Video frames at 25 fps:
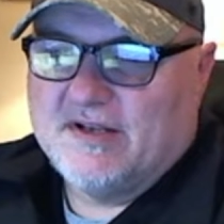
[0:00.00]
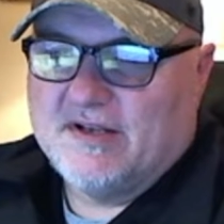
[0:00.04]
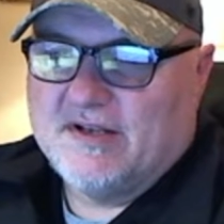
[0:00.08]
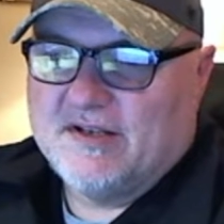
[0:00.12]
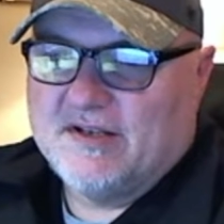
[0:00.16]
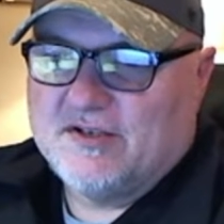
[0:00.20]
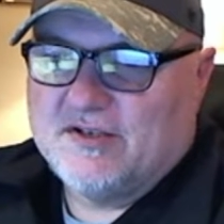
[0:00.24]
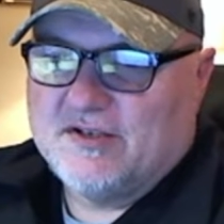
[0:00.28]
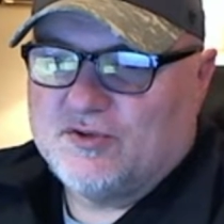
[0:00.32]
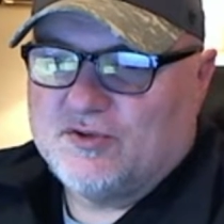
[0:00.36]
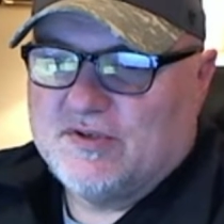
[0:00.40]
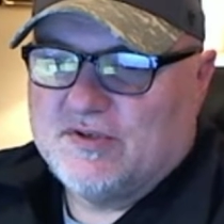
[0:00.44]

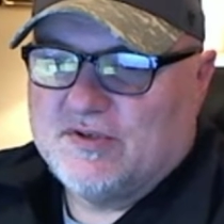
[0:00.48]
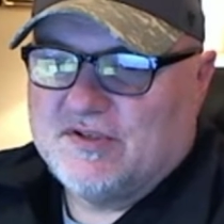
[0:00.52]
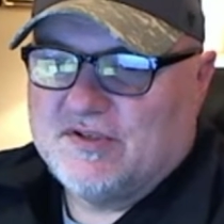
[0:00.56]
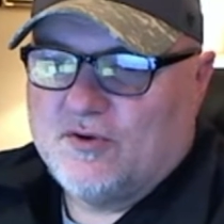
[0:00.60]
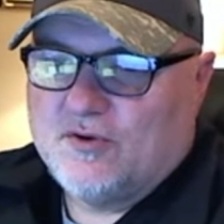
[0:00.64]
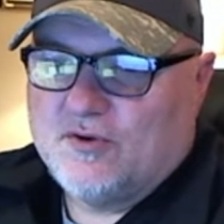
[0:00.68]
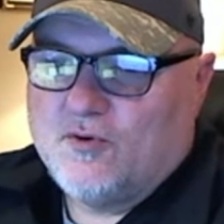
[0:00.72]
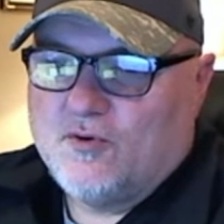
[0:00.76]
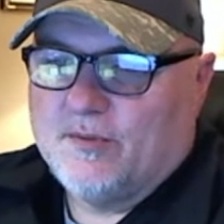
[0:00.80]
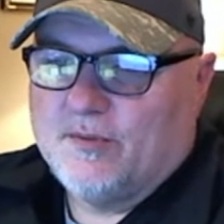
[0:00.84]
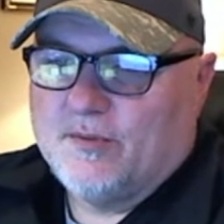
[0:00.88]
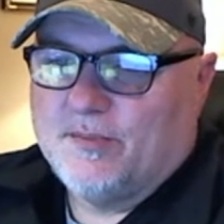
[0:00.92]
Industries
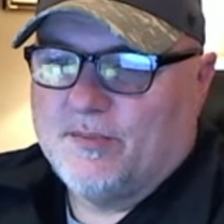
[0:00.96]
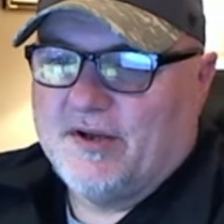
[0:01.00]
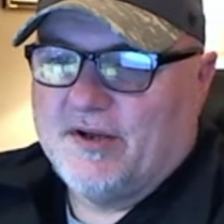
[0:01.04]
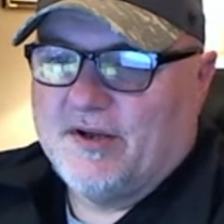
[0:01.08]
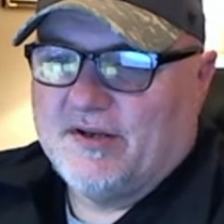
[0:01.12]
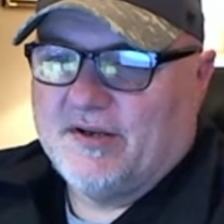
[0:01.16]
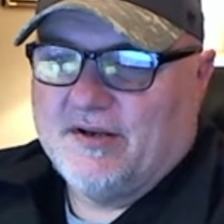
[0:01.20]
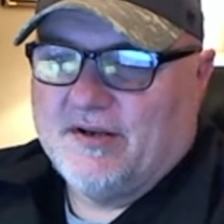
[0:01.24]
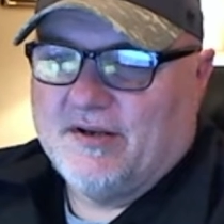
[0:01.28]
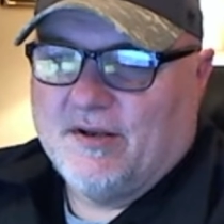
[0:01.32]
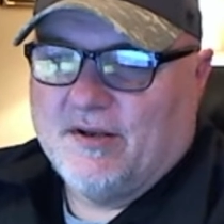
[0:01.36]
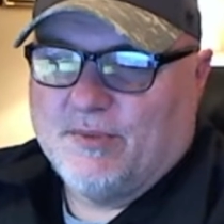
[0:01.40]

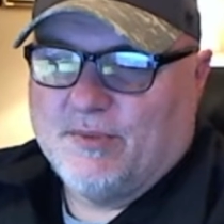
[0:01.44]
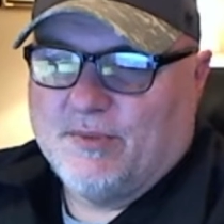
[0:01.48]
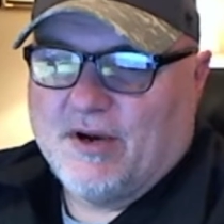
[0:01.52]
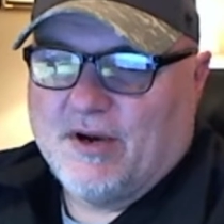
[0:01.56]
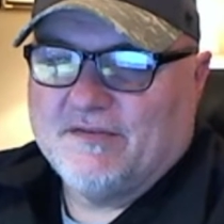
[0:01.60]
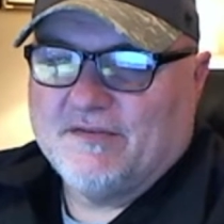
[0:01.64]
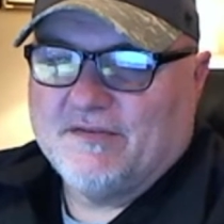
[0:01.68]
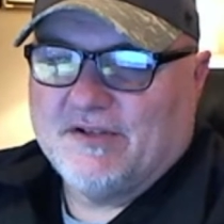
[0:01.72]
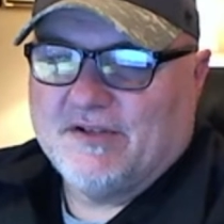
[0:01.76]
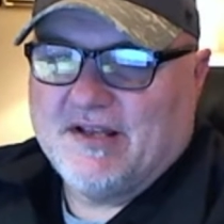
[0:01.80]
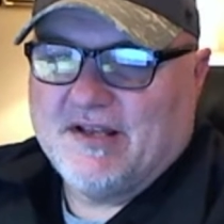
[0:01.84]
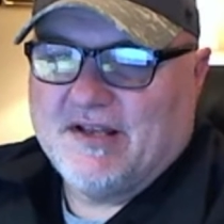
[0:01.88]
Incorporated, a
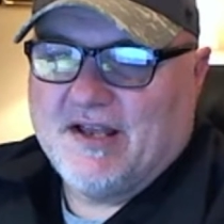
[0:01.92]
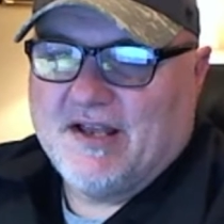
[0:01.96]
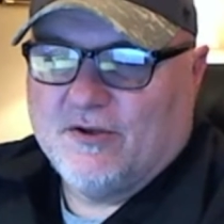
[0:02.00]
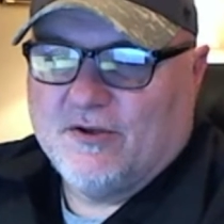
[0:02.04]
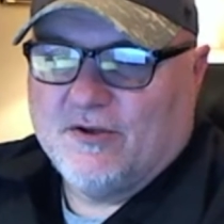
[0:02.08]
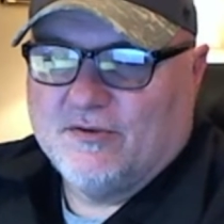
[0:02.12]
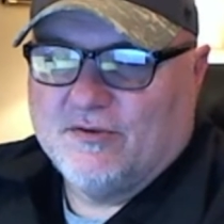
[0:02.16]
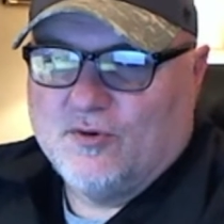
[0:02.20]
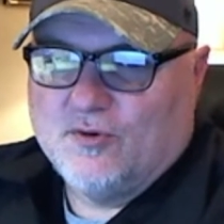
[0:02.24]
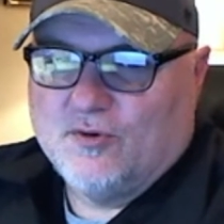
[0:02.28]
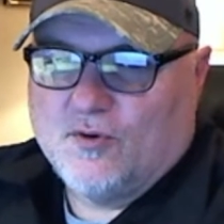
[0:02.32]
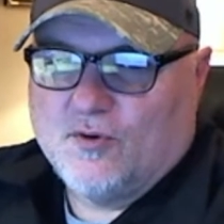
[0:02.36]
privately
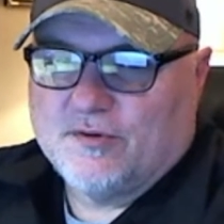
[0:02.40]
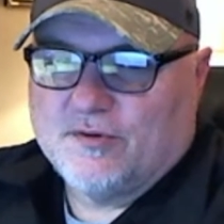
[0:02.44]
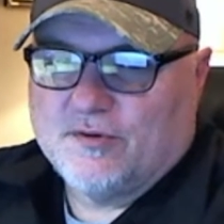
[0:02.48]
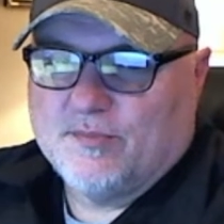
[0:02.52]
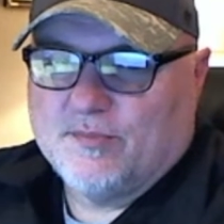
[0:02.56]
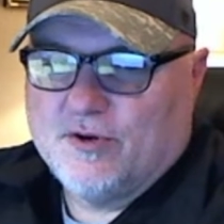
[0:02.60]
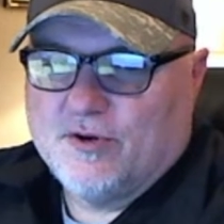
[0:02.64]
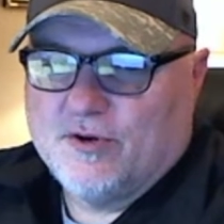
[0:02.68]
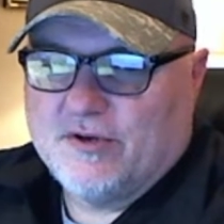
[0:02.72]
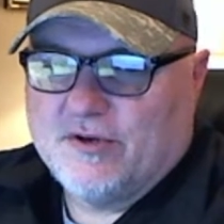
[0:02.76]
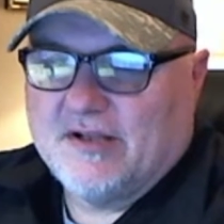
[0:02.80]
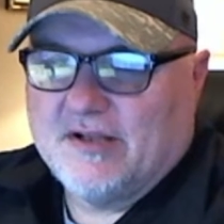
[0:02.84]
held
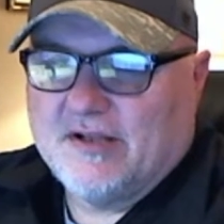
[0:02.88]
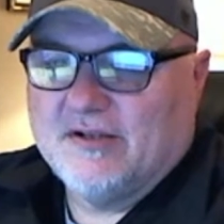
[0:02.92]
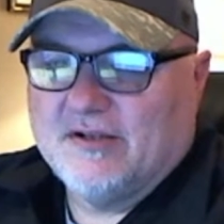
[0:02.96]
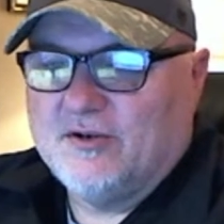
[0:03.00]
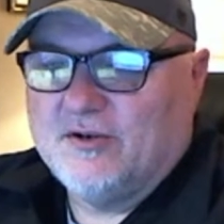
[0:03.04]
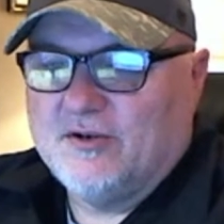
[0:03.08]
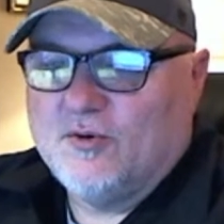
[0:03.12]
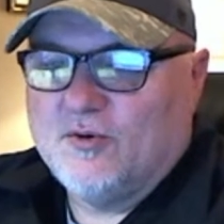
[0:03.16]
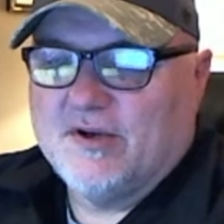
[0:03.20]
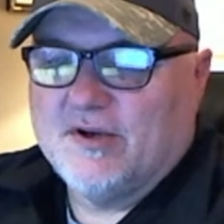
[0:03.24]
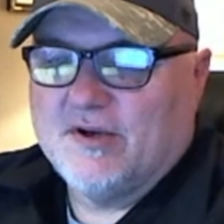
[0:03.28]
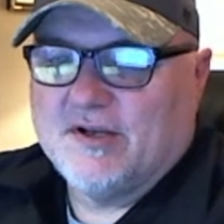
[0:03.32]
Northbrook,
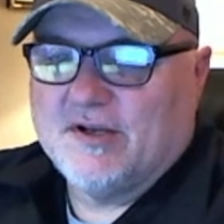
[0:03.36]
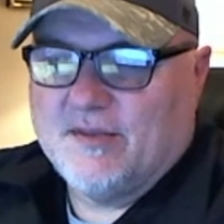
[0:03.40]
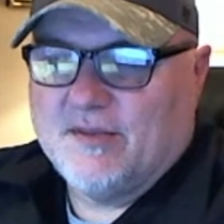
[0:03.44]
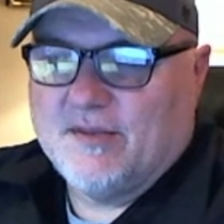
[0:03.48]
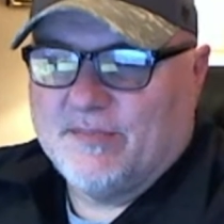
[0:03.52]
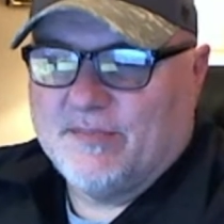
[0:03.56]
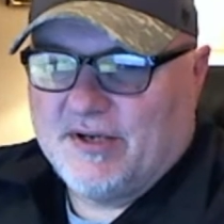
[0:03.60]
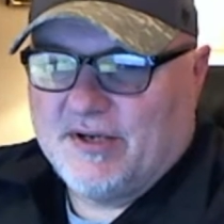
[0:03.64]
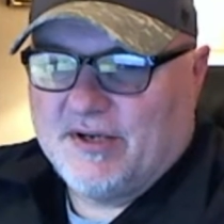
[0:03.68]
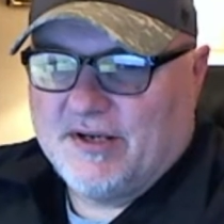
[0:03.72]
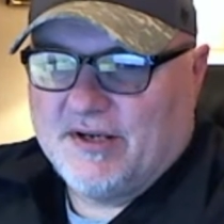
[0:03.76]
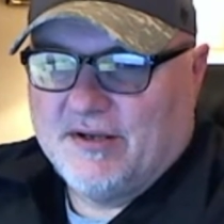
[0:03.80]
Illinois
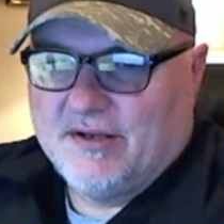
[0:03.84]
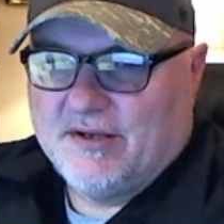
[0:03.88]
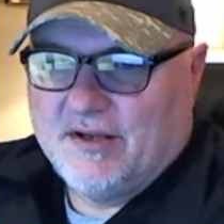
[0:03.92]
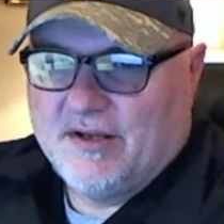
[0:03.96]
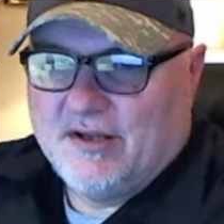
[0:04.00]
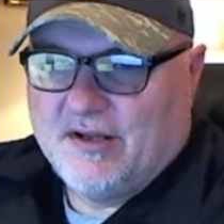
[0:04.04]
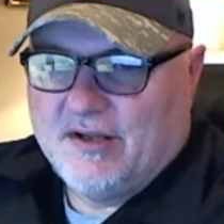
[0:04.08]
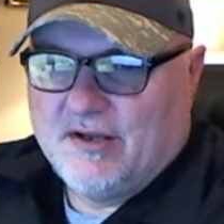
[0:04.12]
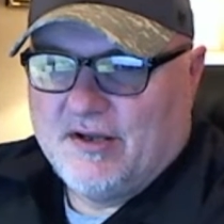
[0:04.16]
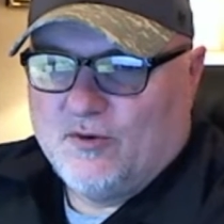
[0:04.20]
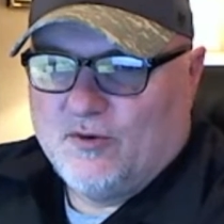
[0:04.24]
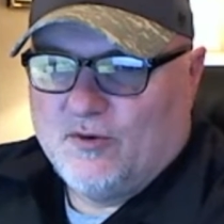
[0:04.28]
company
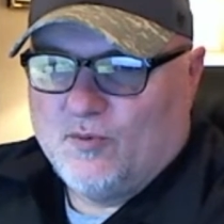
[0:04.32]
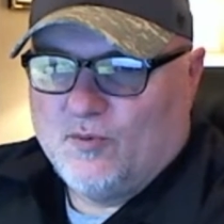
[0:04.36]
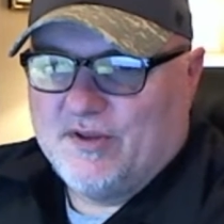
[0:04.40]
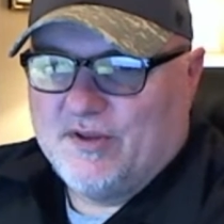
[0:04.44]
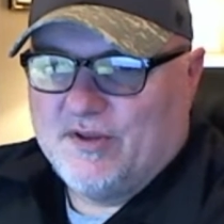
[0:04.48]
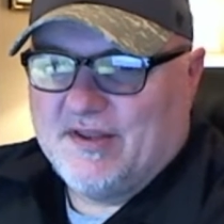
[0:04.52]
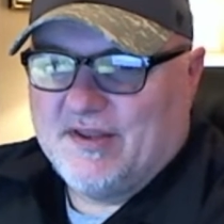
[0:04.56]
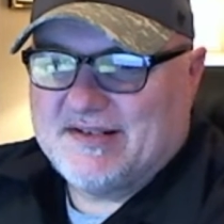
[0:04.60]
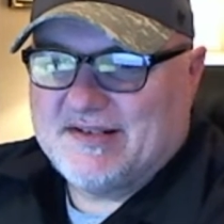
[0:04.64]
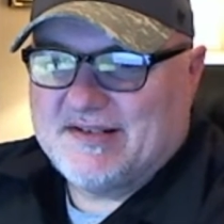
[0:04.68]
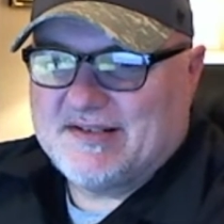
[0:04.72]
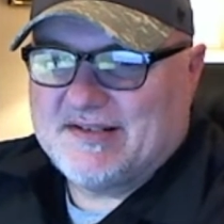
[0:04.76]

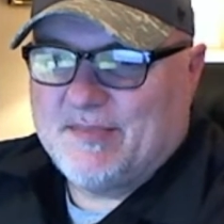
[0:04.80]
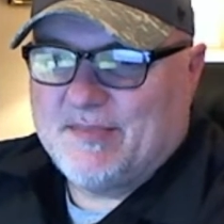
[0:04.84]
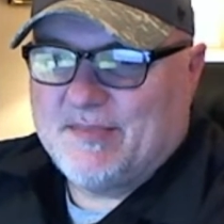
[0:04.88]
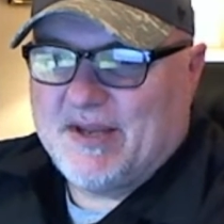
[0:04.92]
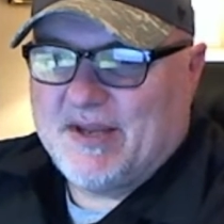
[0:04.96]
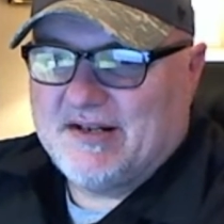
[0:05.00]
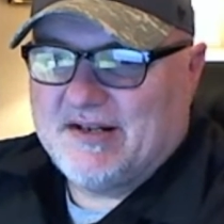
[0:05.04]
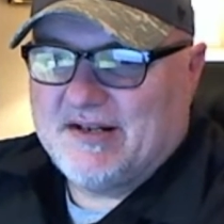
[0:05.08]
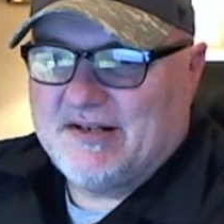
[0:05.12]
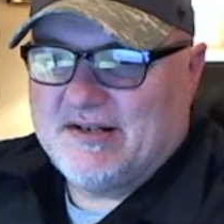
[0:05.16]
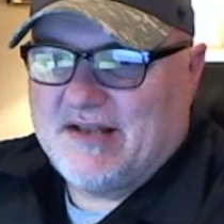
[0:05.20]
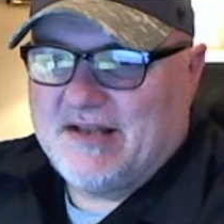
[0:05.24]
with
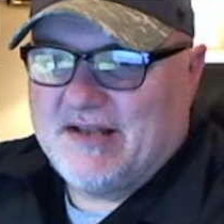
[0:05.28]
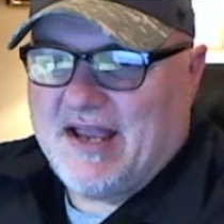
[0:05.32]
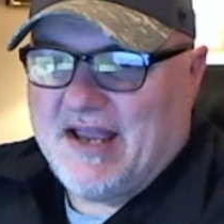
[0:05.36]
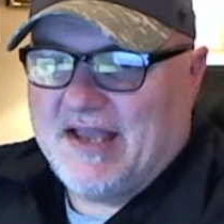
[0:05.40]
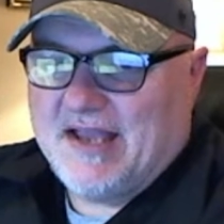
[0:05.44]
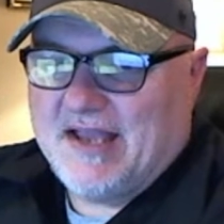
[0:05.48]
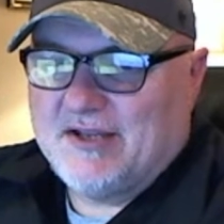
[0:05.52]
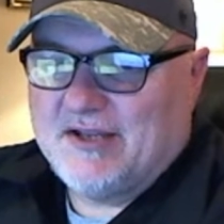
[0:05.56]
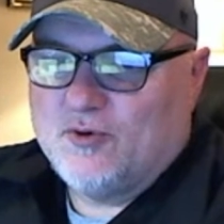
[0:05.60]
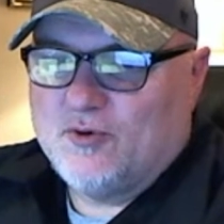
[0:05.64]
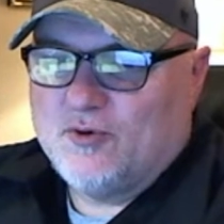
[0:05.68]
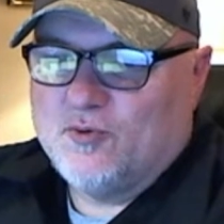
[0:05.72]
estimated
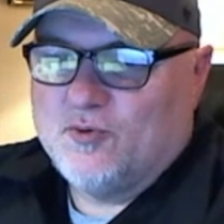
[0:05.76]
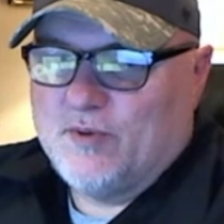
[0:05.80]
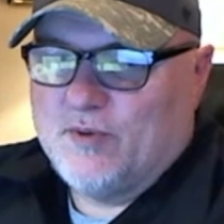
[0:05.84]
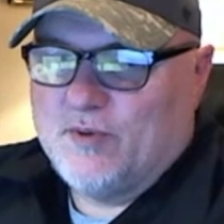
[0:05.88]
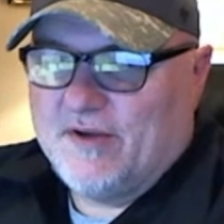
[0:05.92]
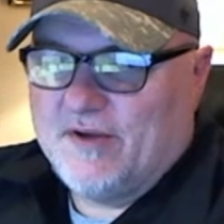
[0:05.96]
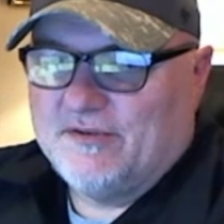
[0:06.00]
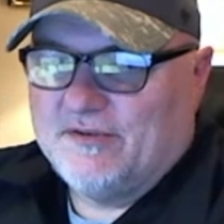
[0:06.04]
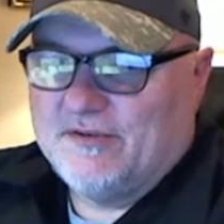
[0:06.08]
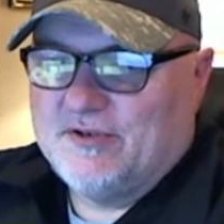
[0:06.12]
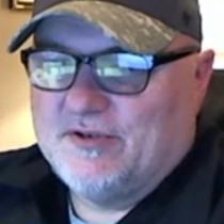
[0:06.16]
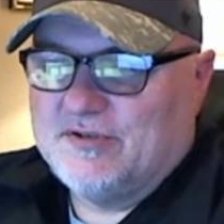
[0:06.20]
annual
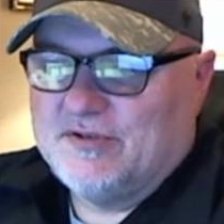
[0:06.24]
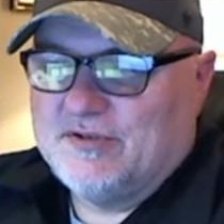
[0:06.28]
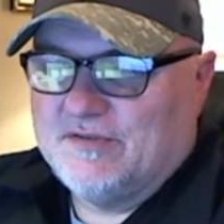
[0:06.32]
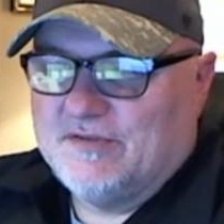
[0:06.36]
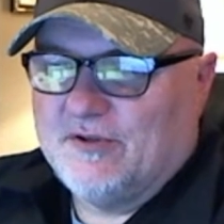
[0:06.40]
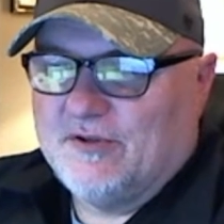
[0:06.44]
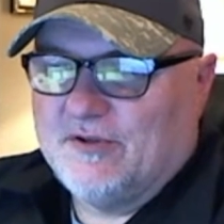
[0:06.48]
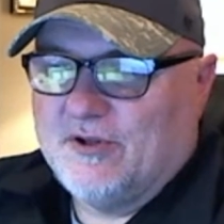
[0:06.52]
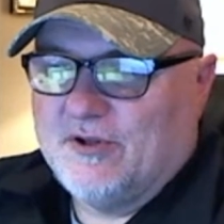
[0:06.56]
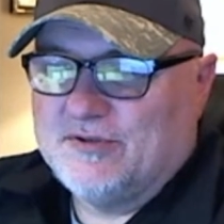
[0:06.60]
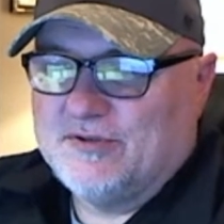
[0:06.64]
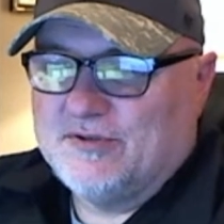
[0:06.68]
revenues of
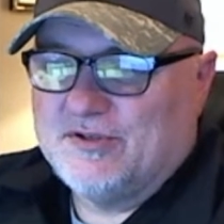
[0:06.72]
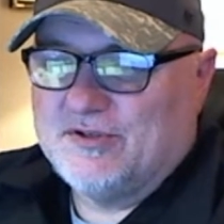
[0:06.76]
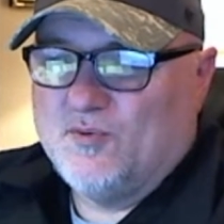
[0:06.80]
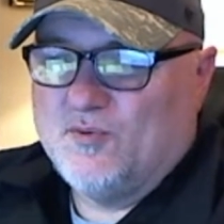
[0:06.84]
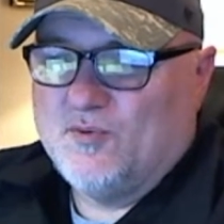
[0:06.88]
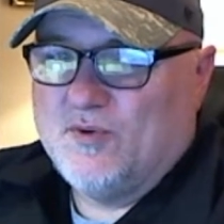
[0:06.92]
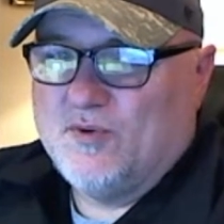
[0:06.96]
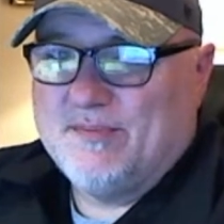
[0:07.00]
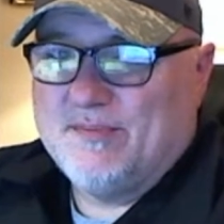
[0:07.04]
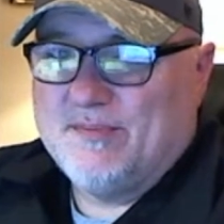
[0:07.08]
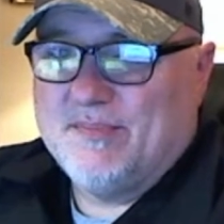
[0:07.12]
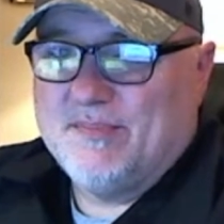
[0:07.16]
close to $1